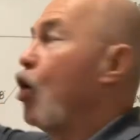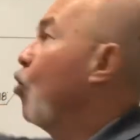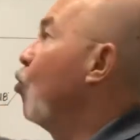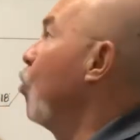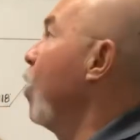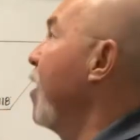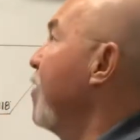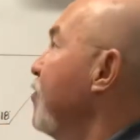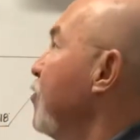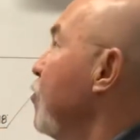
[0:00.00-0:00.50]

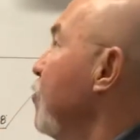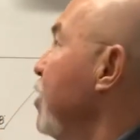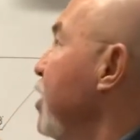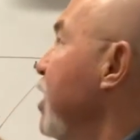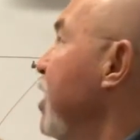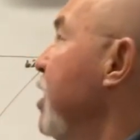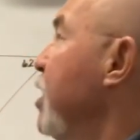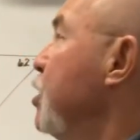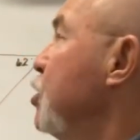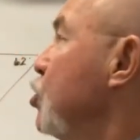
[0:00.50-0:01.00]
whether
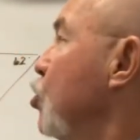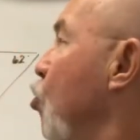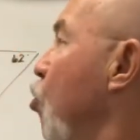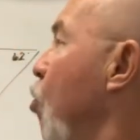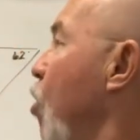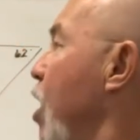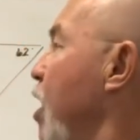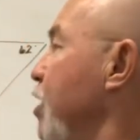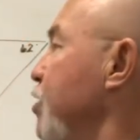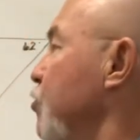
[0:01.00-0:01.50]
each
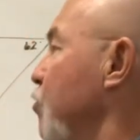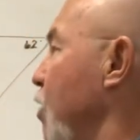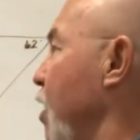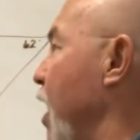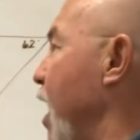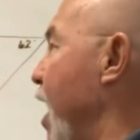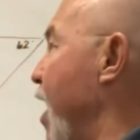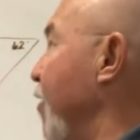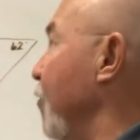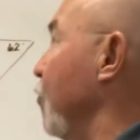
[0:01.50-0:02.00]

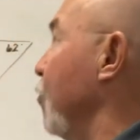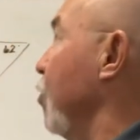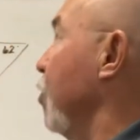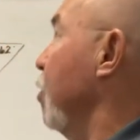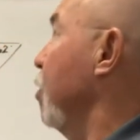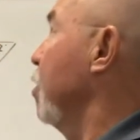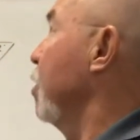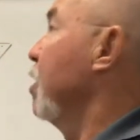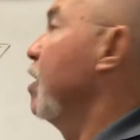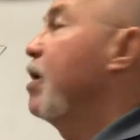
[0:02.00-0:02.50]

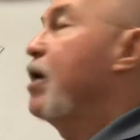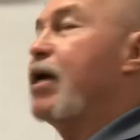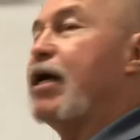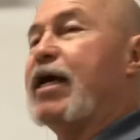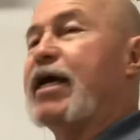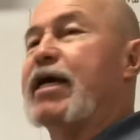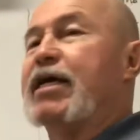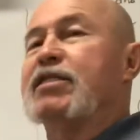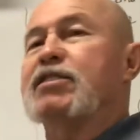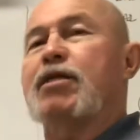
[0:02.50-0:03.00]
quadrilateral
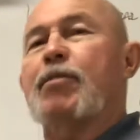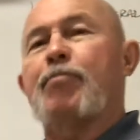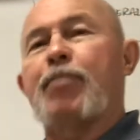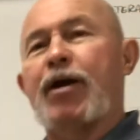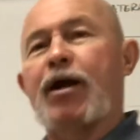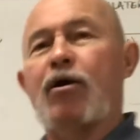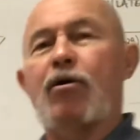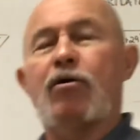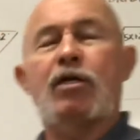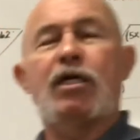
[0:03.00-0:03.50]
is a
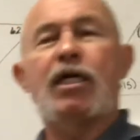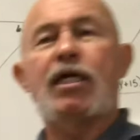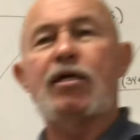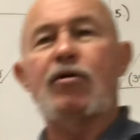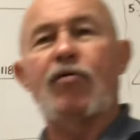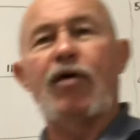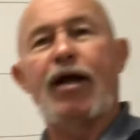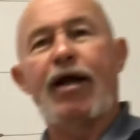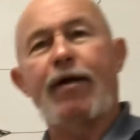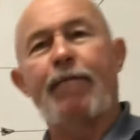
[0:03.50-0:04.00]

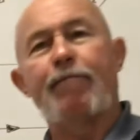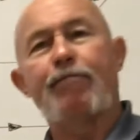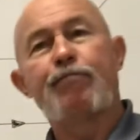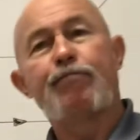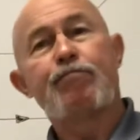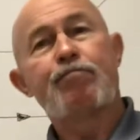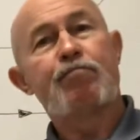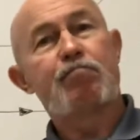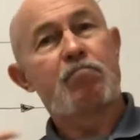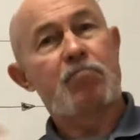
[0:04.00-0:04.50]
parallelogram.
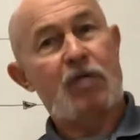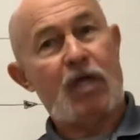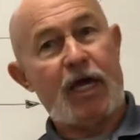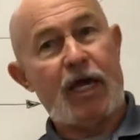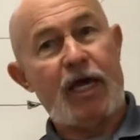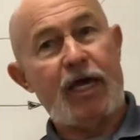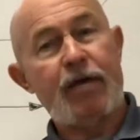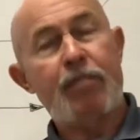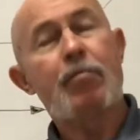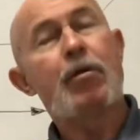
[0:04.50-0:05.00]

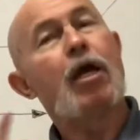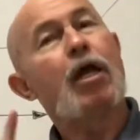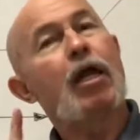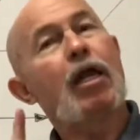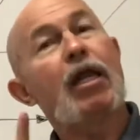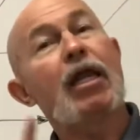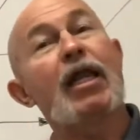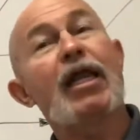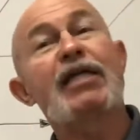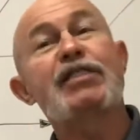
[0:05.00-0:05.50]
Okay,
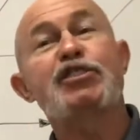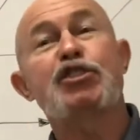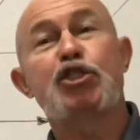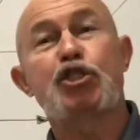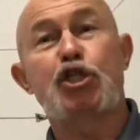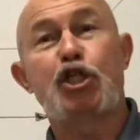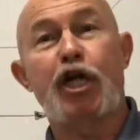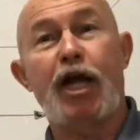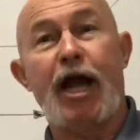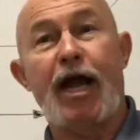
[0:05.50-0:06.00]
let's
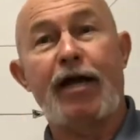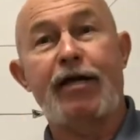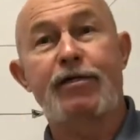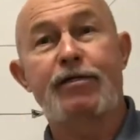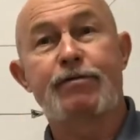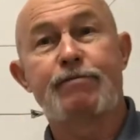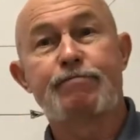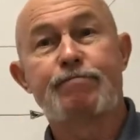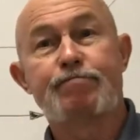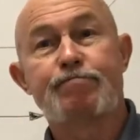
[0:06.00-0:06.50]
check.
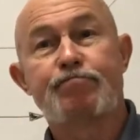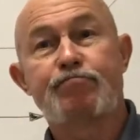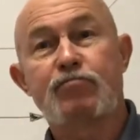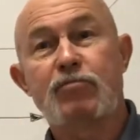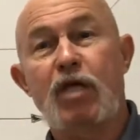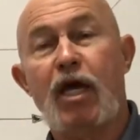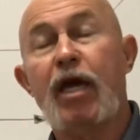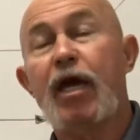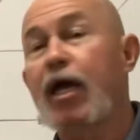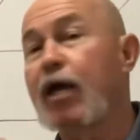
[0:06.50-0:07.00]

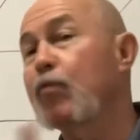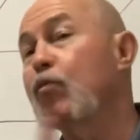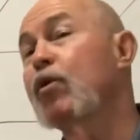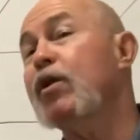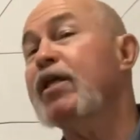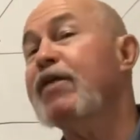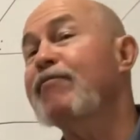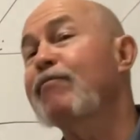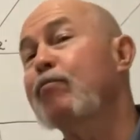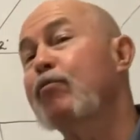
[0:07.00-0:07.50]
Okay, and
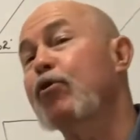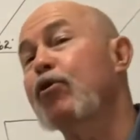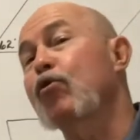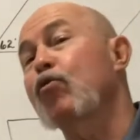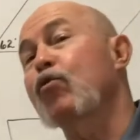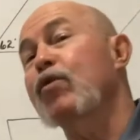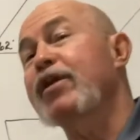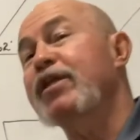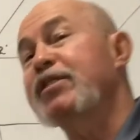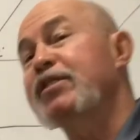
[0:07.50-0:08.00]
we'll even put a
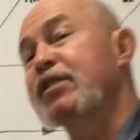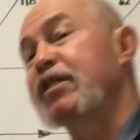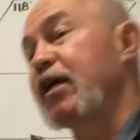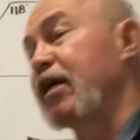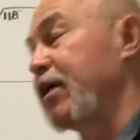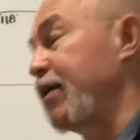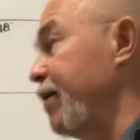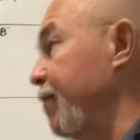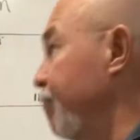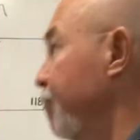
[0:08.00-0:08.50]
reason on it.
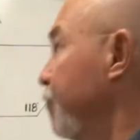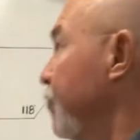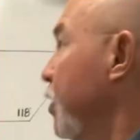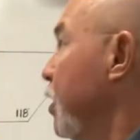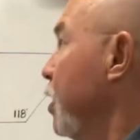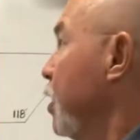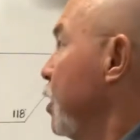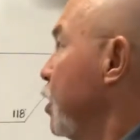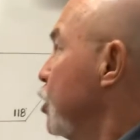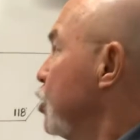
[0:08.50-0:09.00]

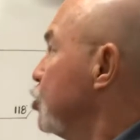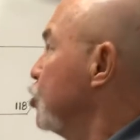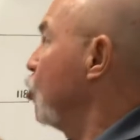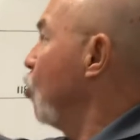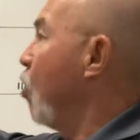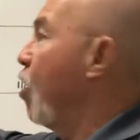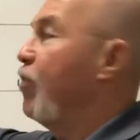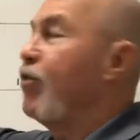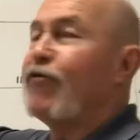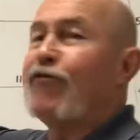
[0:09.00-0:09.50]

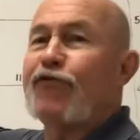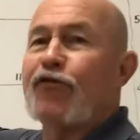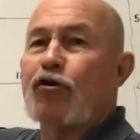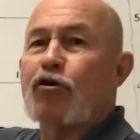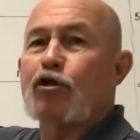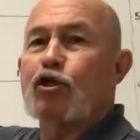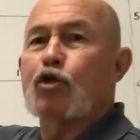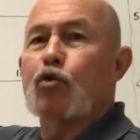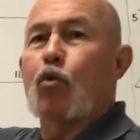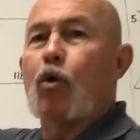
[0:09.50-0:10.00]
So on the
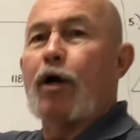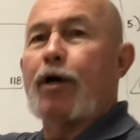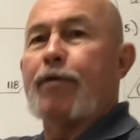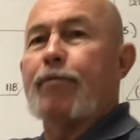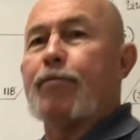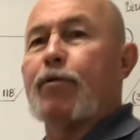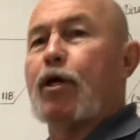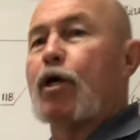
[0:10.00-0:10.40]
first one,